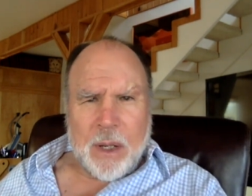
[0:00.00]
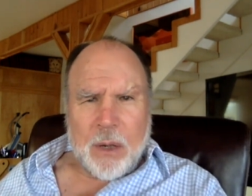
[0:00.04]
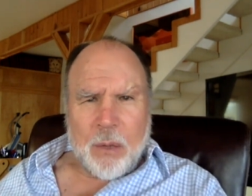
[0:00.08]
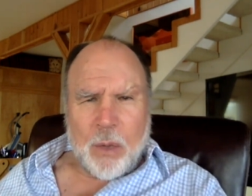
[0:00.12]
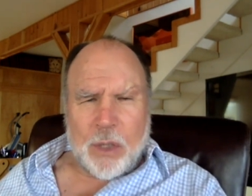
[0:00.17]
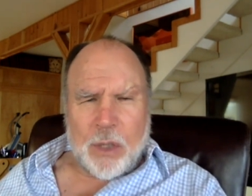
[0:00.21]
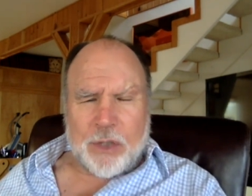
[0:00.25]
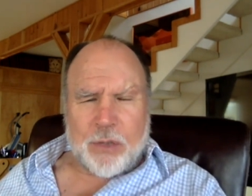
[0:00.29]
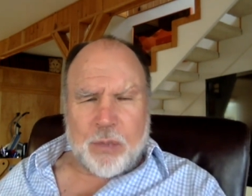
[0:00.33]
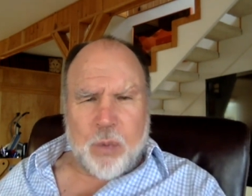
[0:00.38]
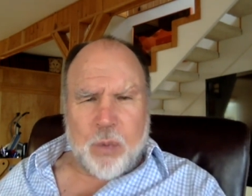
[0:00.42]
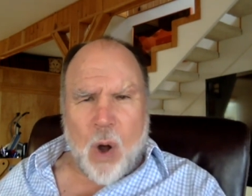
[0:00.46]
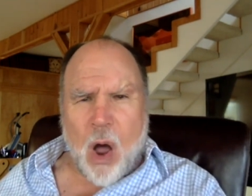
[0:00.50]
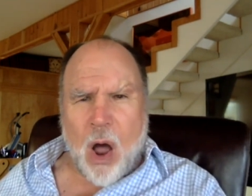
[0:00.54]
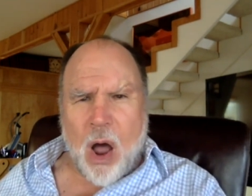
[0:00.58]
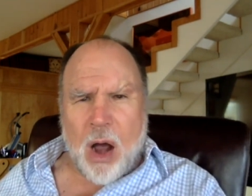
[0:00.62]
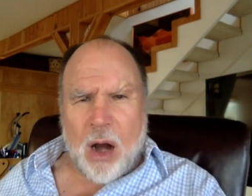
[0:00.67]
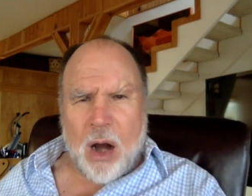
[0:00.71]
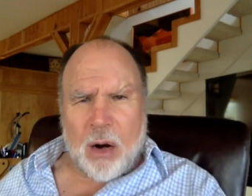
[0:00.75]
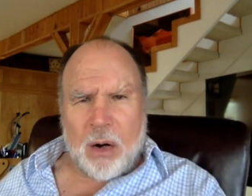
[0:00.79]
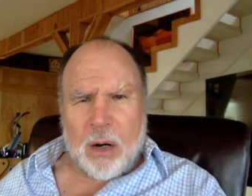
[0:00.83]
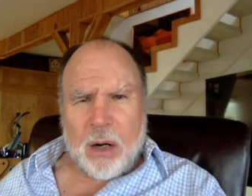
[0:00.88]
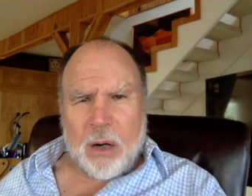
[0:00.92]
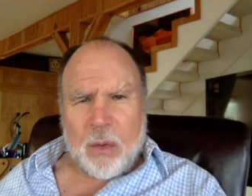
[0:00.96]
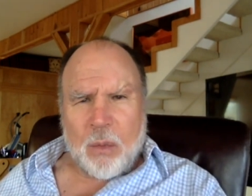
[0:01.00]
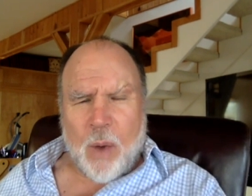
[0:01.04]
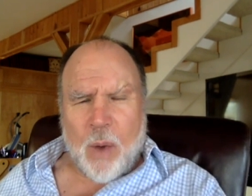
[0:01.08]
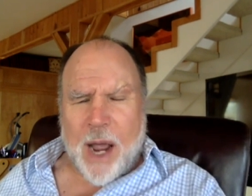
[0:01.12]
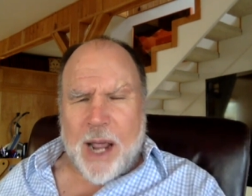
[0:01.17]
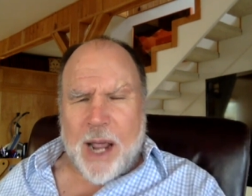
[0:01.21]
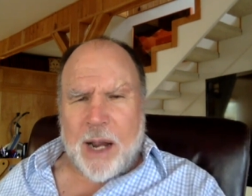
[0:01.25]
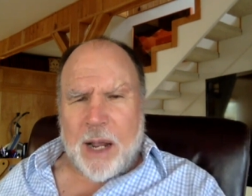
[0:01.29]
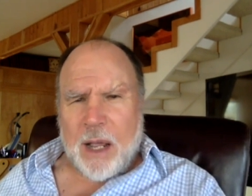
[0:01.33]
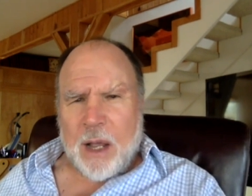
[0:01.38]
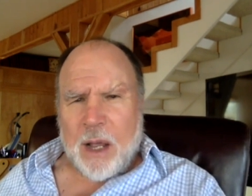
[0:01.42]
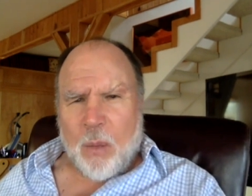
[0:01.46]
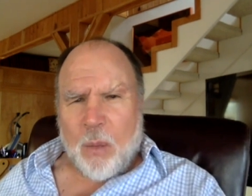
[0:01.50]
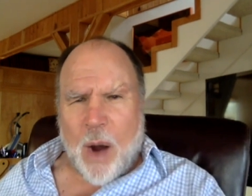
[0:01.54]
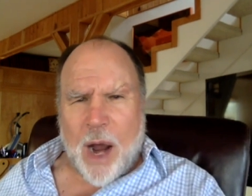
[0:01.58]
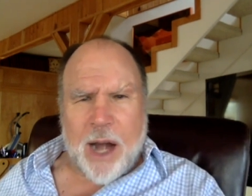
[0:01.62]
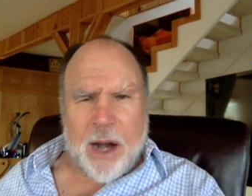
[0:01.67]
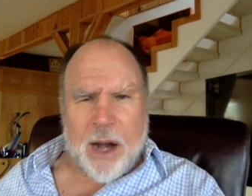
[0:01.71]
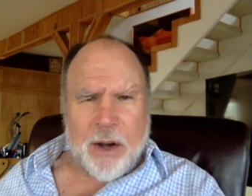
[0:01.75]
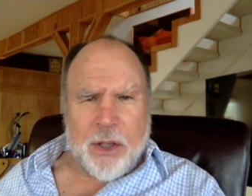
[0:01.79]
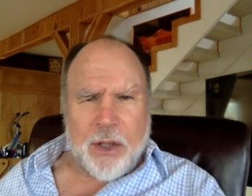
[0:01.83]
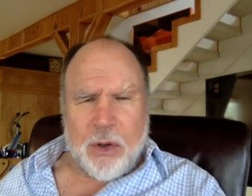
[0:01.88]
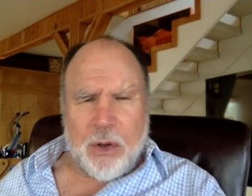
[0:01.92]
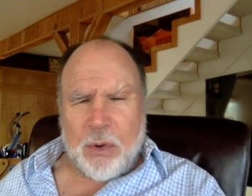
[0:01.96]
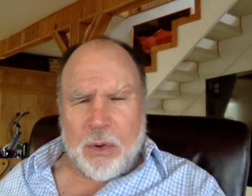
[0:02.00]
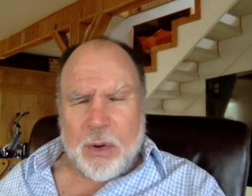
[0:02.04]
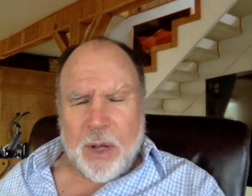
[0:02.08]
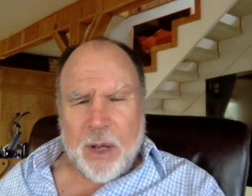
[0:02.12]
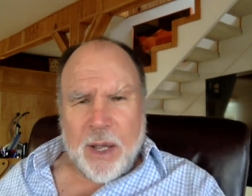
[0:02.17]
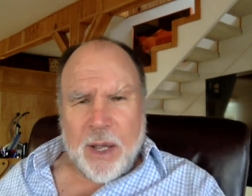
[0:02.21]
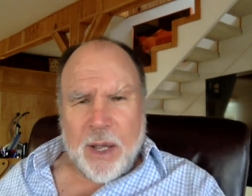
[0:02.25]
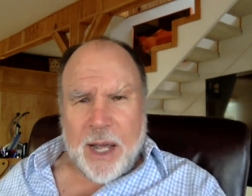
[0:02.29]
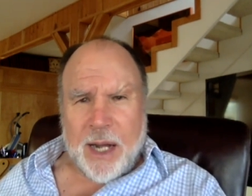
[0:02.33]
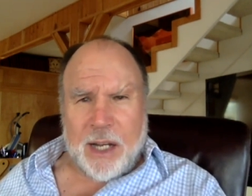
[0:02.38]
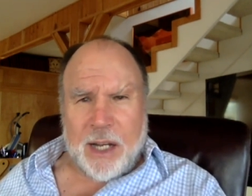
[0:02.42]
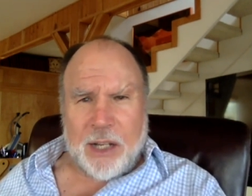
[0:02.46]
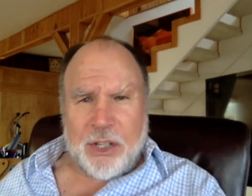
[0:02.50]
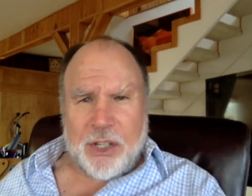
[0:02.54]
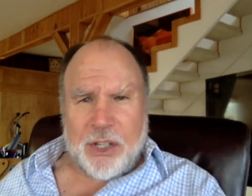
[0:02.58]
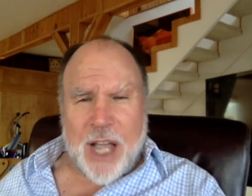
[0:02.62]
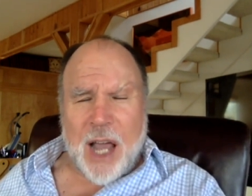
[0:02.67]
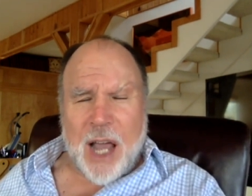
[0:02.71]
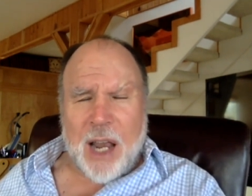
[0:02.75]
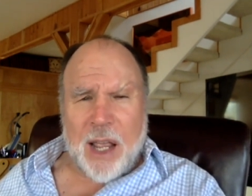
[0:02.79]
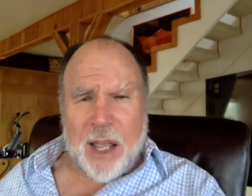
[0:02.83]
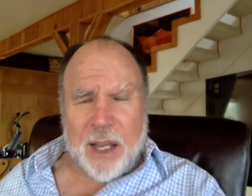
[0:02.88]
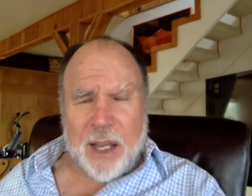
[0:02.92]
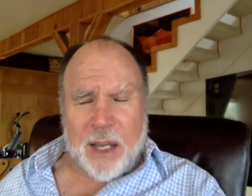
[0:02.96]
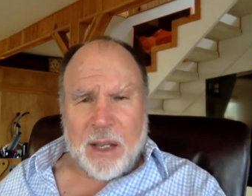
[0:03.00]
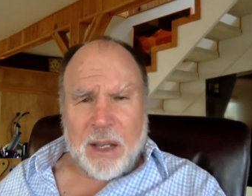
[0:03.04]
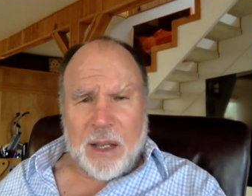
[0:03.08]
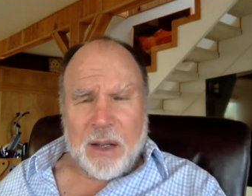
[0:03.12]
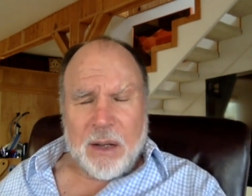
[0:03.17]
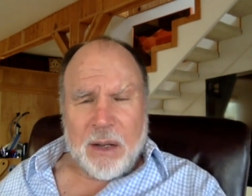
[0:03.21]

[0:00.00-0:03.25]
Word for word: What's wrong? Why why are you?" And he's yelling.